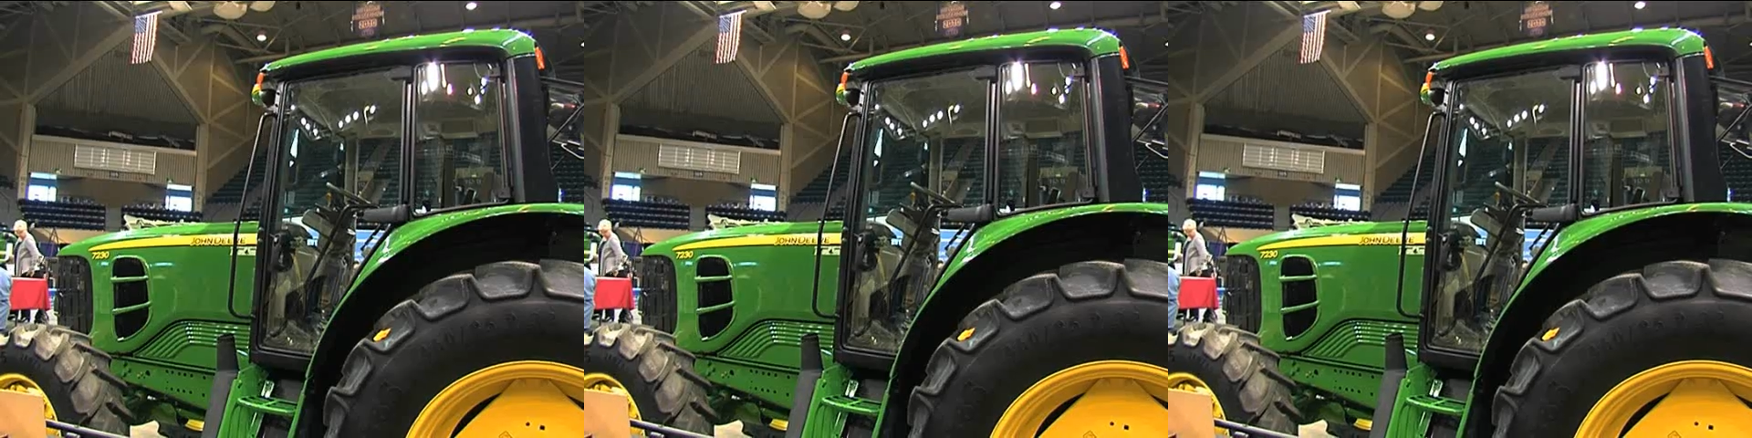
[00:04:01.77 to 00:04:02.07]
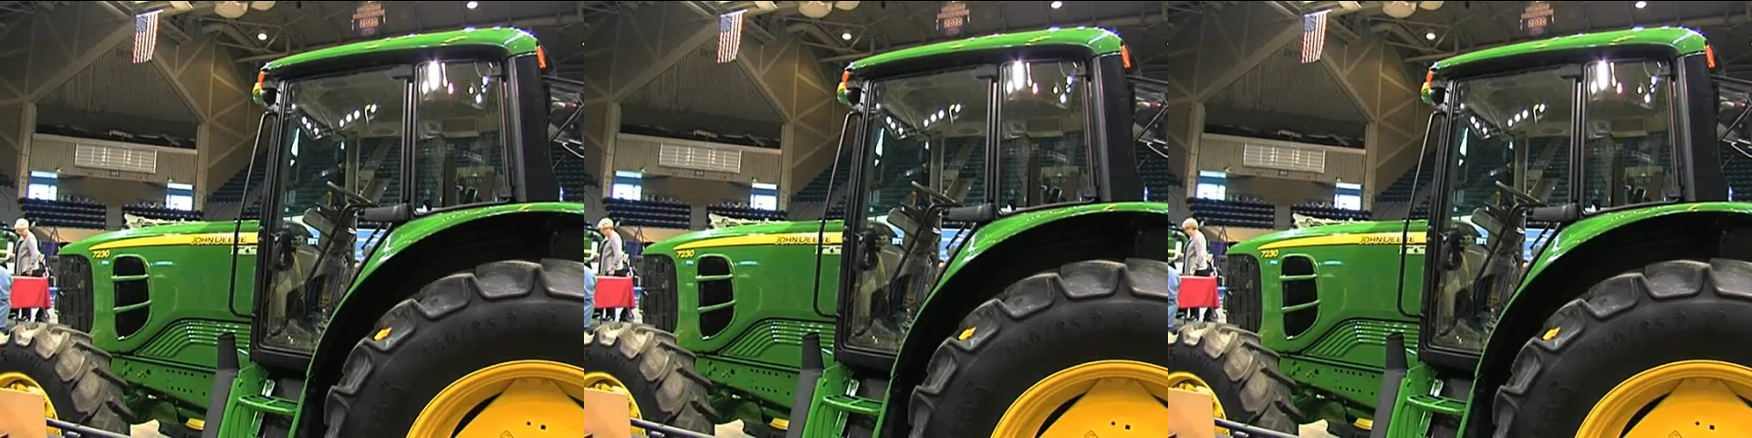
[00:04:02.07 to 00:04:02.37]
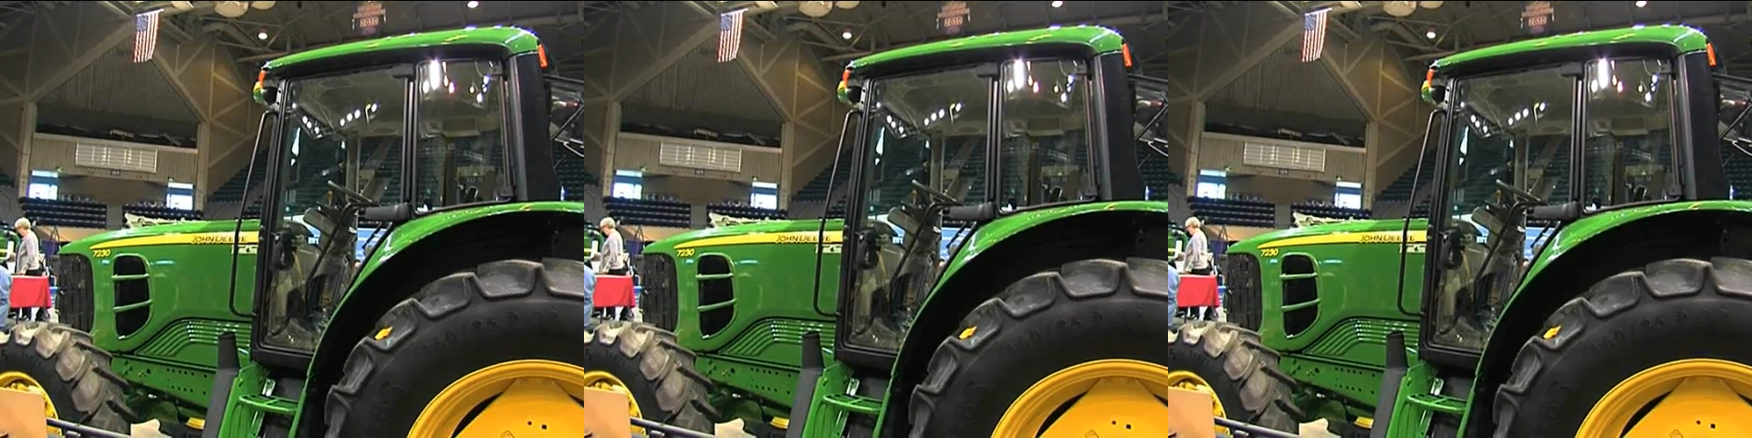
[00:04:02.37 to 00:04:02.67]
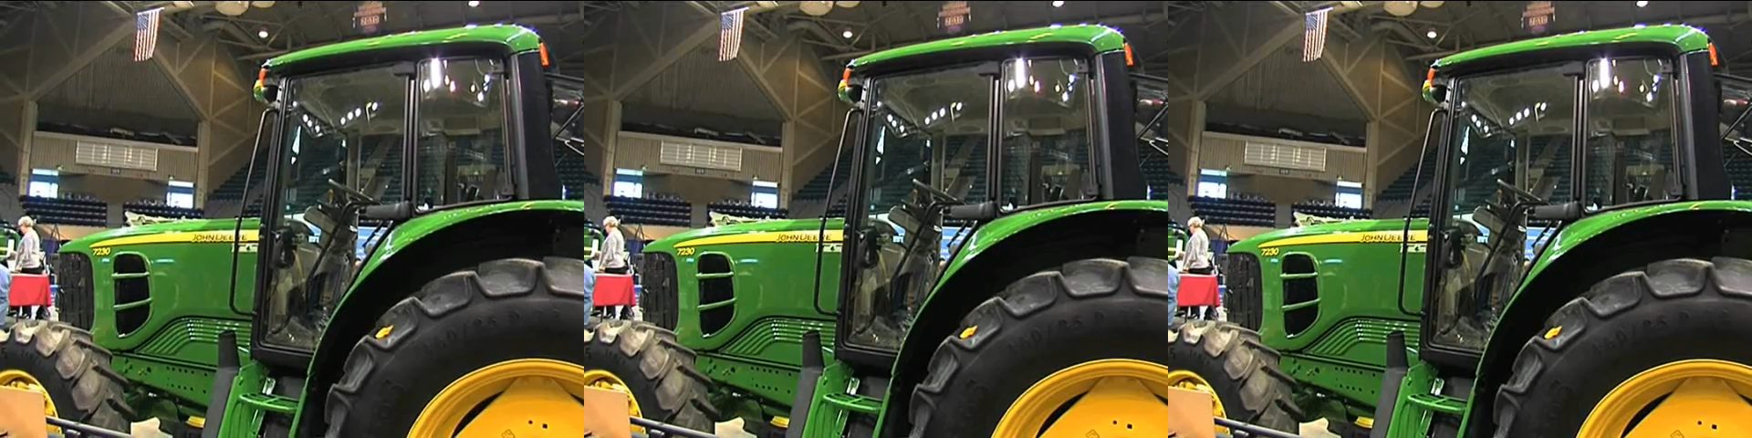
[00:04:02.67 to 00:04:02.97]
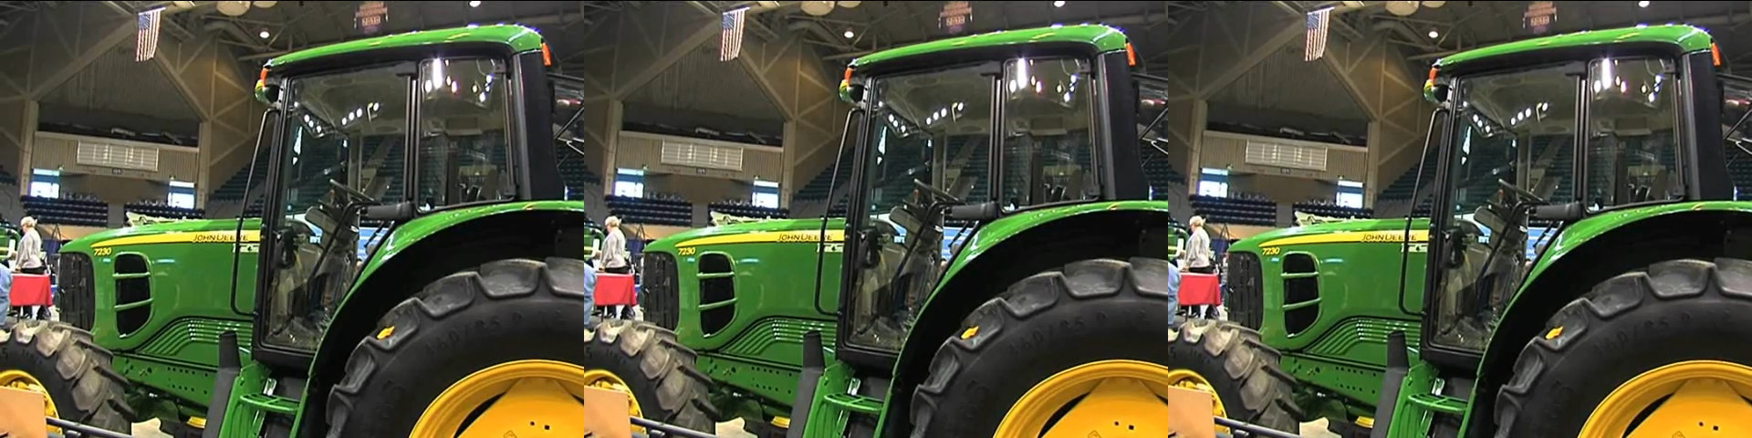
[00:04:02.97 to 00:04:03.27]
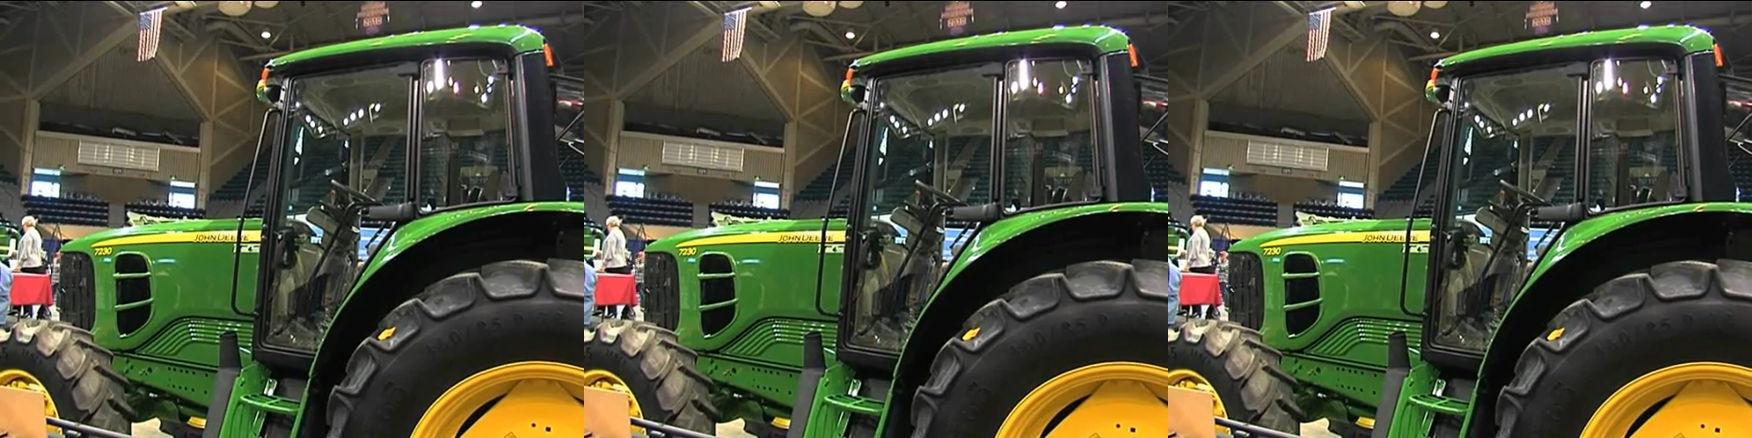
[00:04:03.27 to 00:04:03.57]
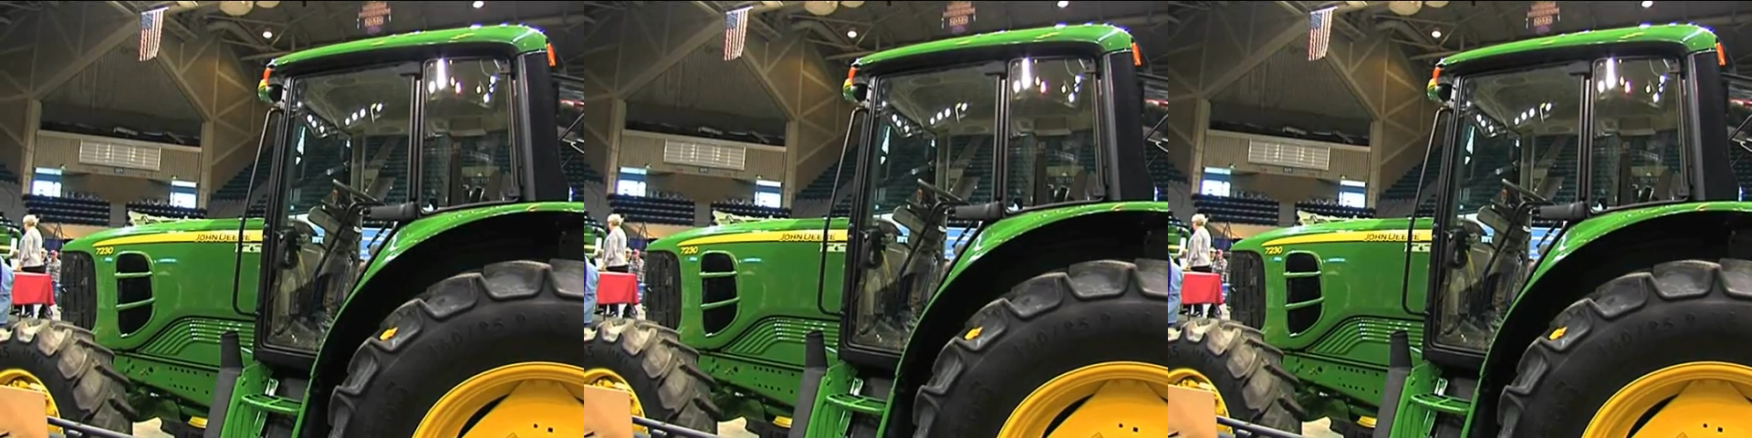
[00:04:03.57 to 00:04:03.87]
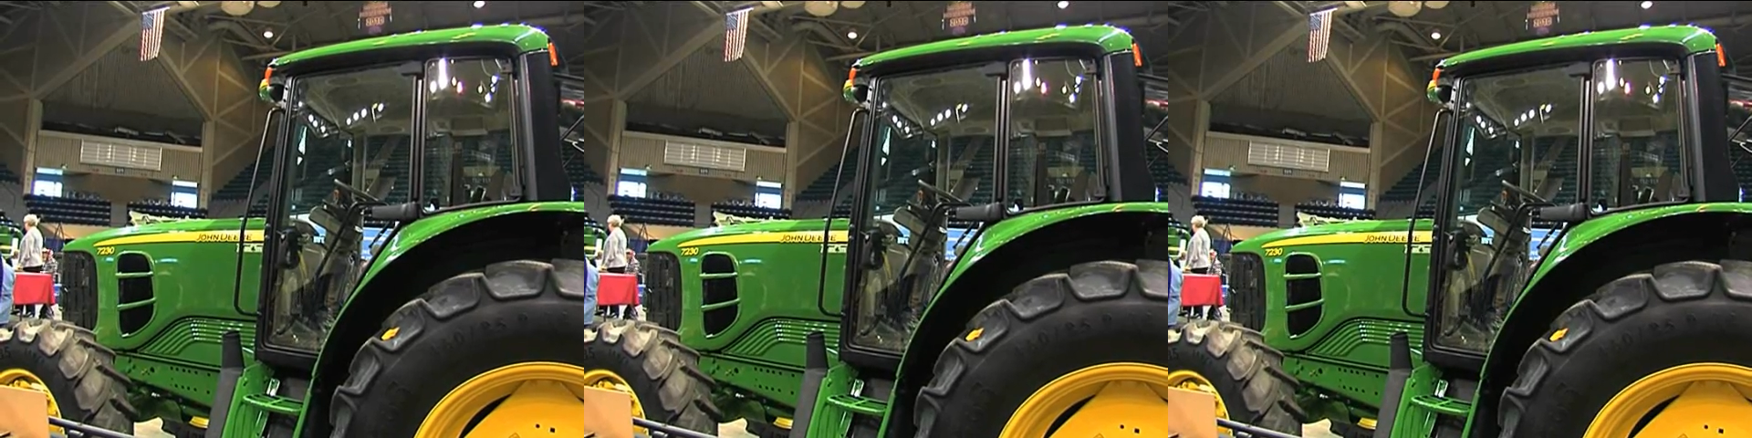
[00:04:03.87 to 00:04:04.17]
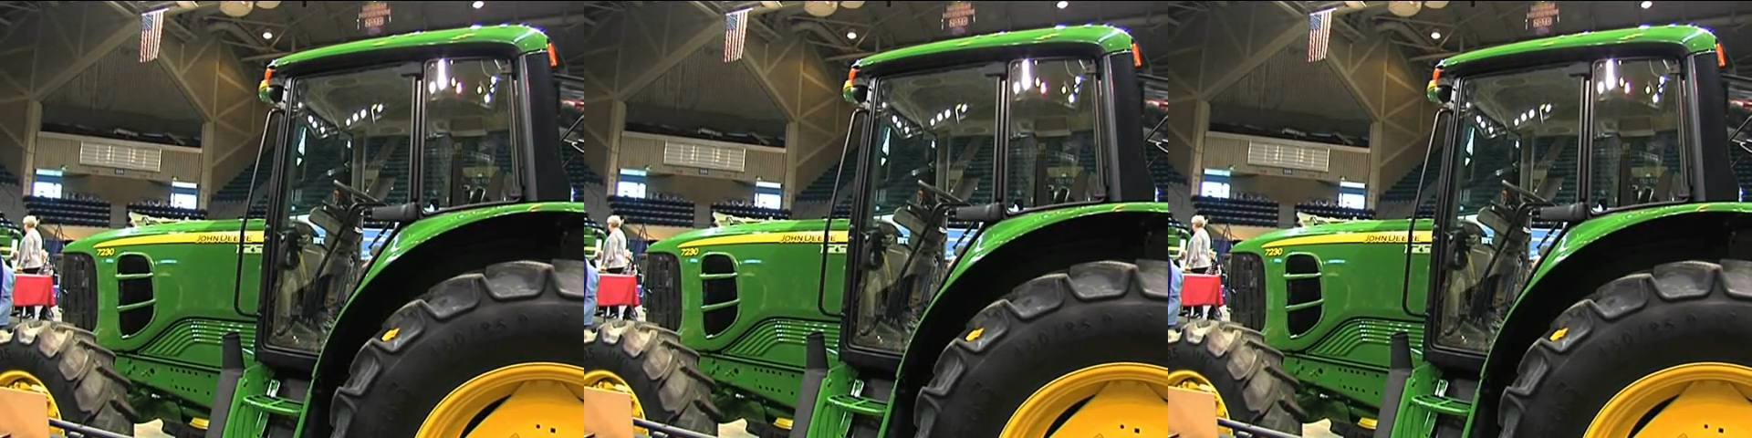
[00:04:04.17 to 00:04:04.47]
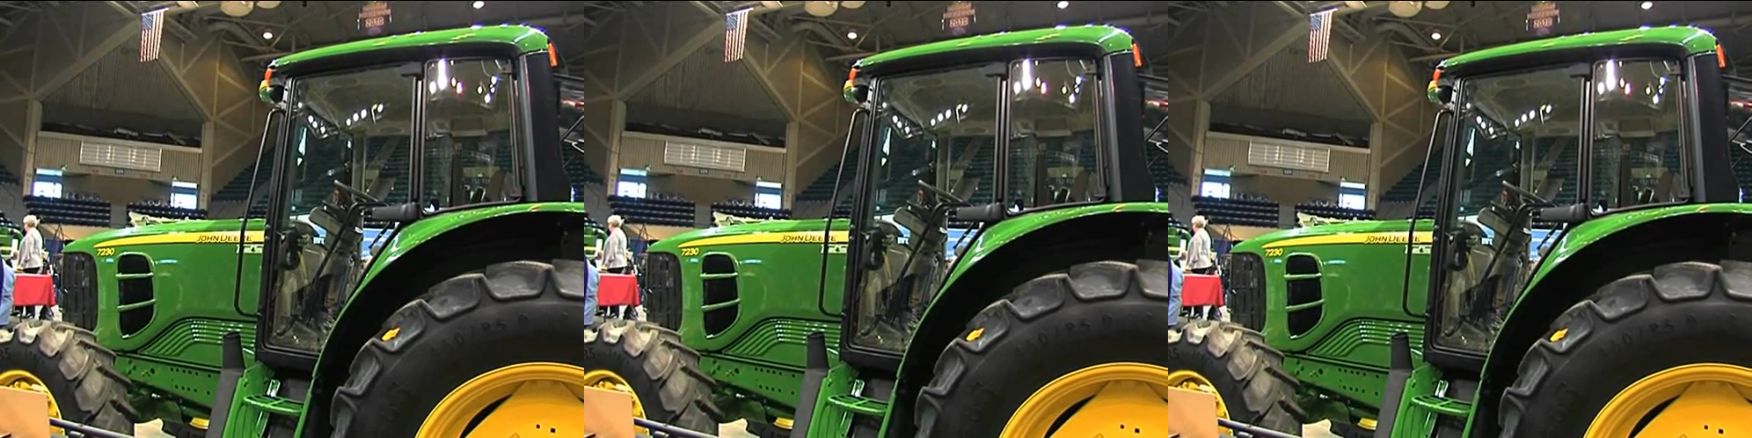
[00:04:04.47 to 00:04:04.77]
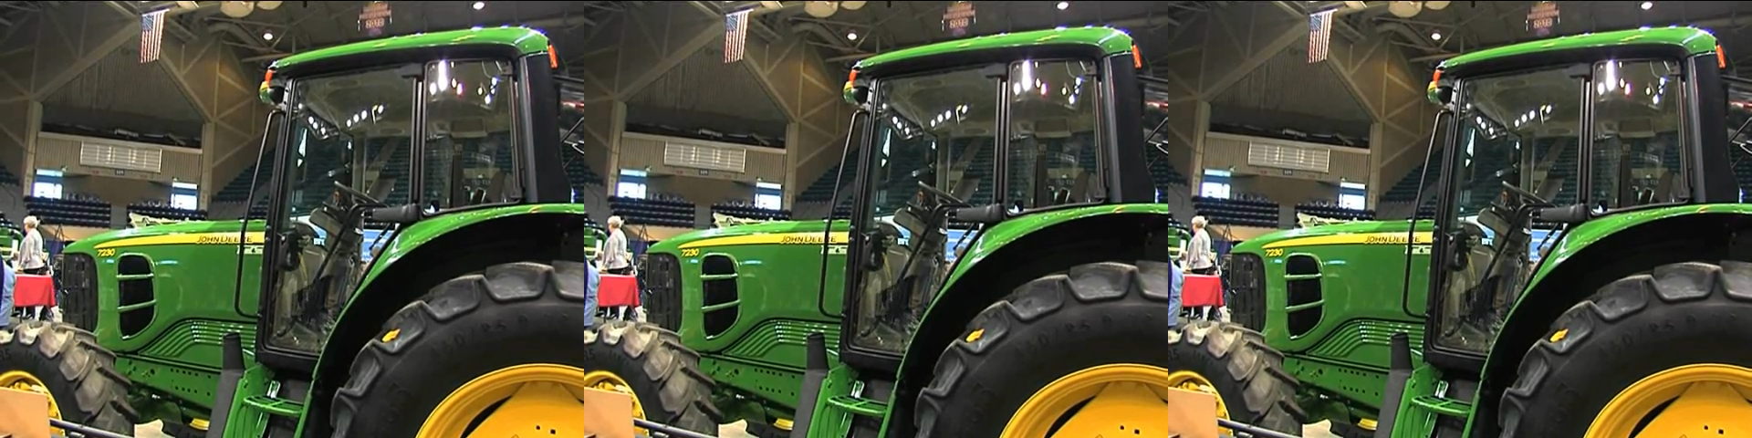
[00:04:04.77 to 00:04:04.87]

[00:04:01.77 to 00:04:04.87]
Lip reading: No face is visible, so there are no lips to read.